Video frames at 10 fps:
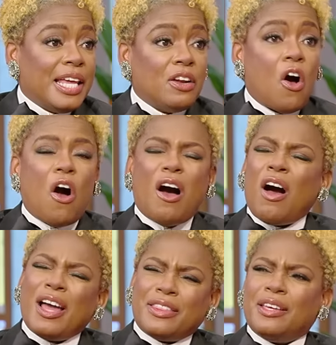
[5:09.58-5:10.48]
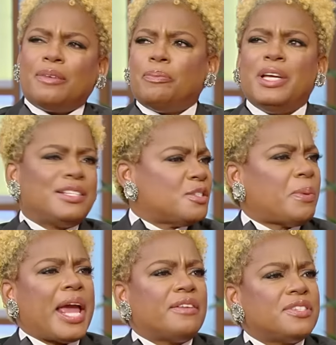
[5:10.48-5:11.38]
and I think, a, a
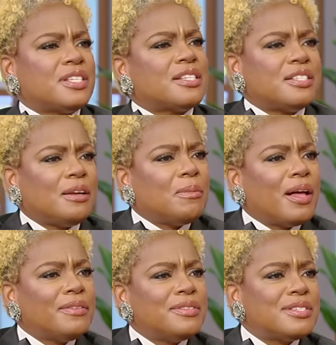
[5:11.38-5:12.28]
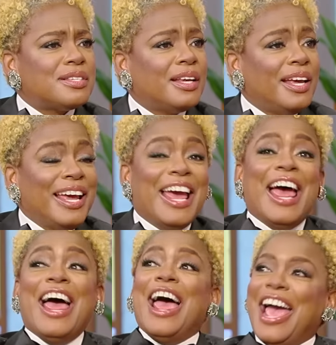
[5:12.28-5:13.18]
span of yeah. 16 months.
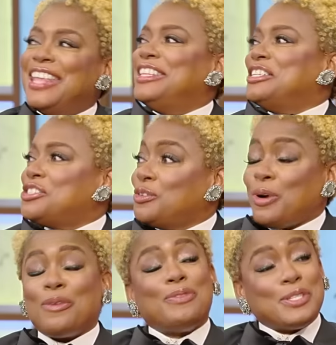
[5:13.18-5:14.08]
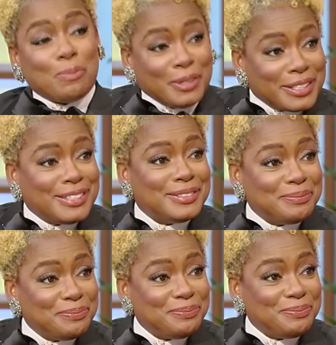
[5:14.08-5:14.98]
And then she wrote this book.
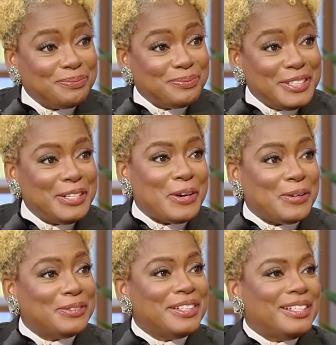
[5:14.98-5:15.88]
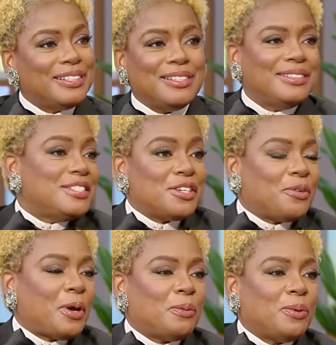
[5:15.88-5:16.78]
Mm. You know? It's
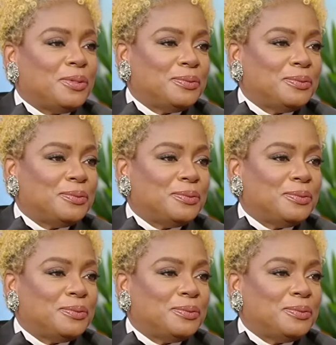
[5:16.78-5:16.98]
incredible.